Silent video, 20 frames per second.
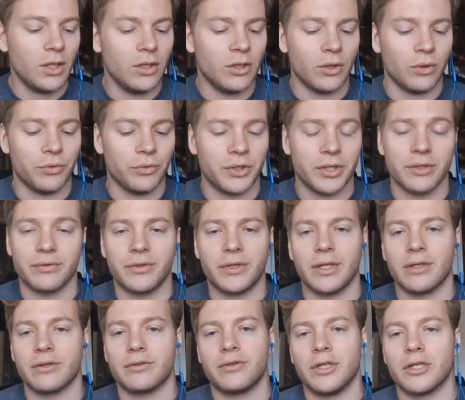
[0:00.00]

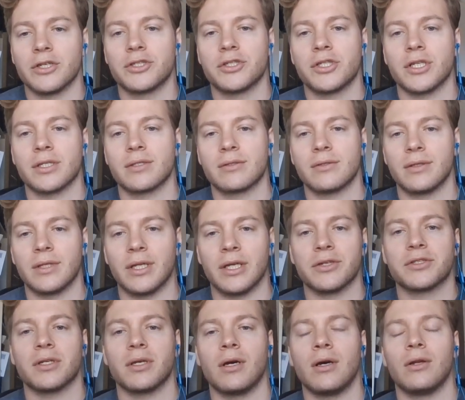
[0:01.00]

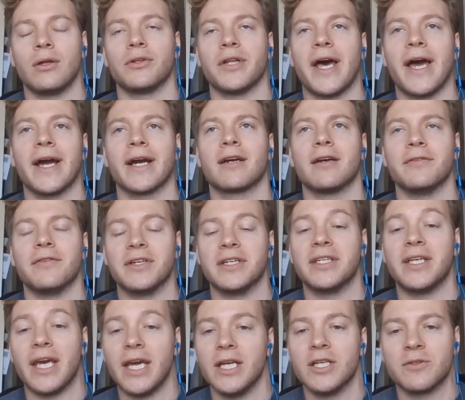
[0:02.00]
there's a lack of
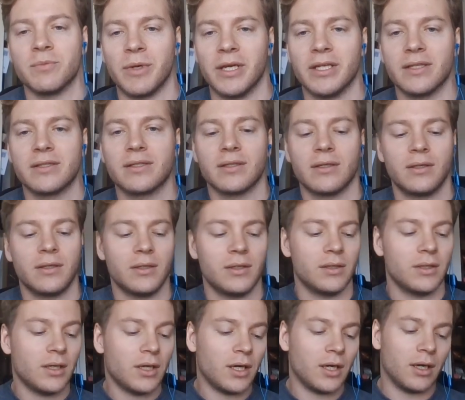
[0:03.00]
engagement
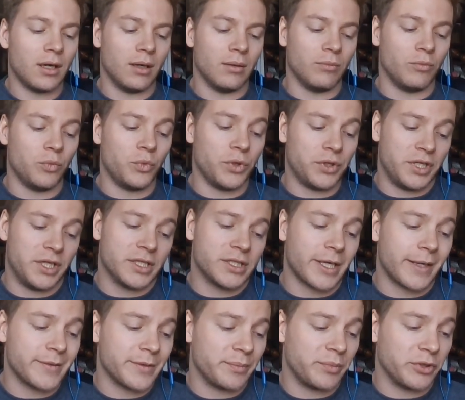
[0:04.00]
with these
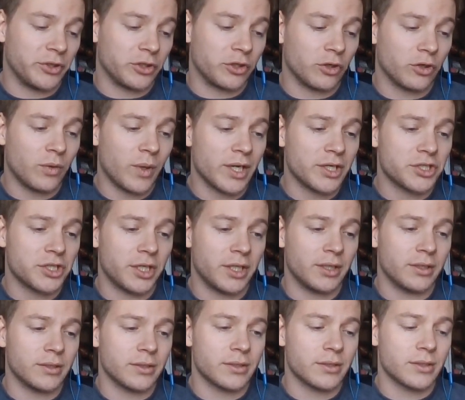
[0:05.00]
types of political
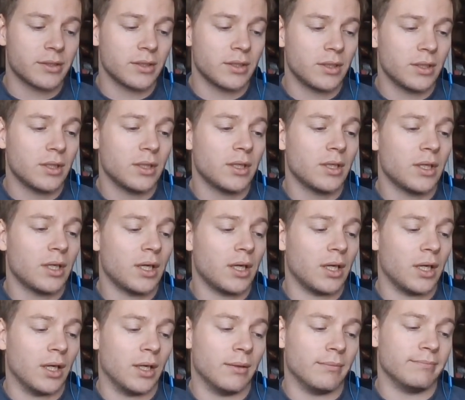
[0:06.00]
questions,
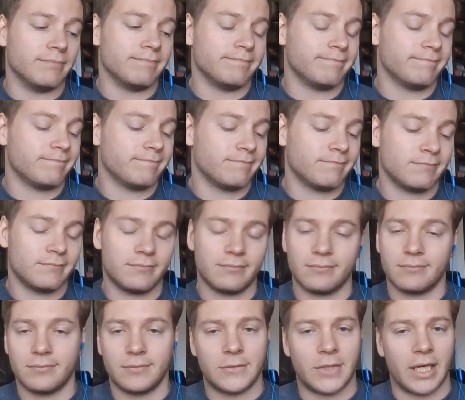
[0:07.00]
um,
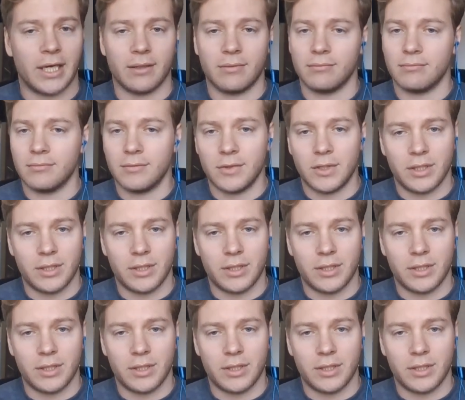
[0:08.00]
that